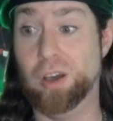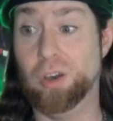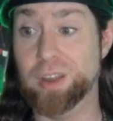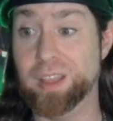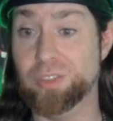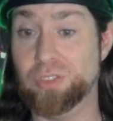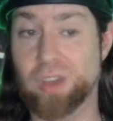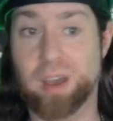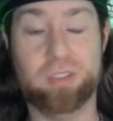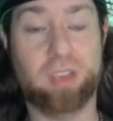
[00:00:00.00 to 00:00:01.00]
audience
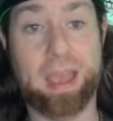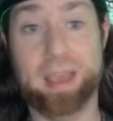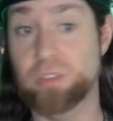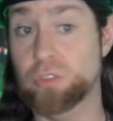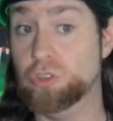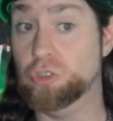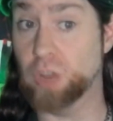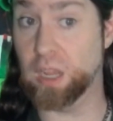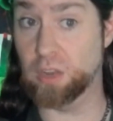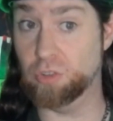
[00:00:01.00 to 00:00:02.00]
size hasn't
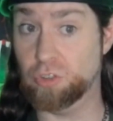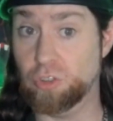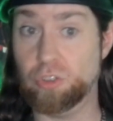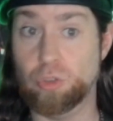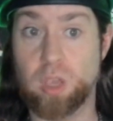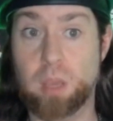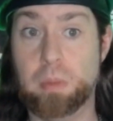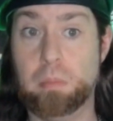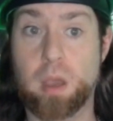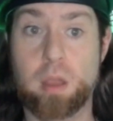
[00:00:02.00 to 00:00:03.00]
changed. So keep
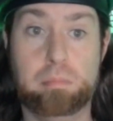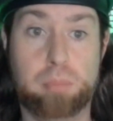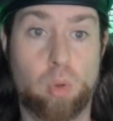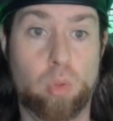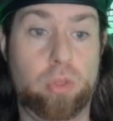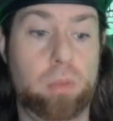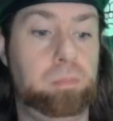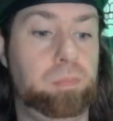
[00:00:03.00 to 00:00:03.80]
in mind both